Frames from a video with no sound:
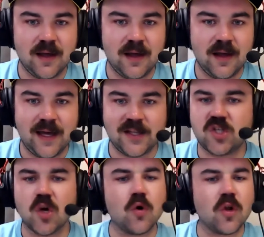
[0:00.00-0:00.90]
It's
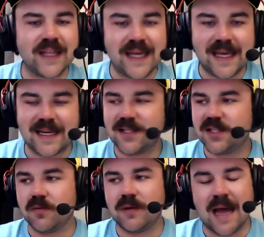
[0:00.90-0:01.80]
so clean, it's
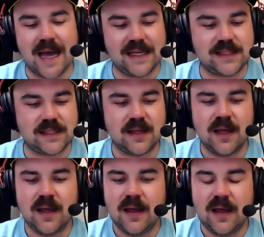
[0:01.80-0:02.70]
so nice,
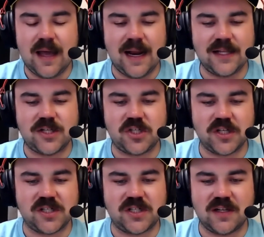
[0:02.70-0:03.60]
and it's
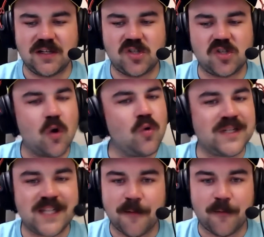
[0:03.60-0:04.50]
just so
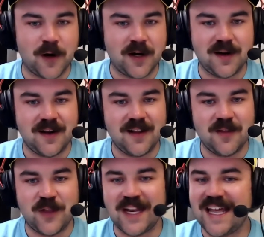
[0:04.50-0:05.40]
different
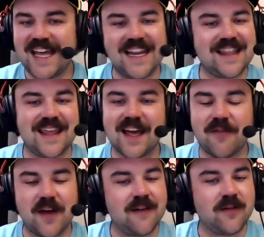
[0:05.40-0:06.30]
than anything I've
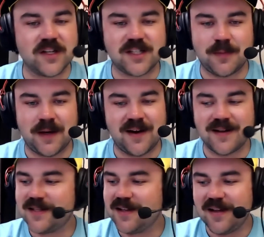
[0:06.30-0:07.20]
ever
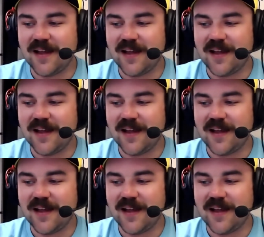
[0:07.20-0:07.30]
experienced.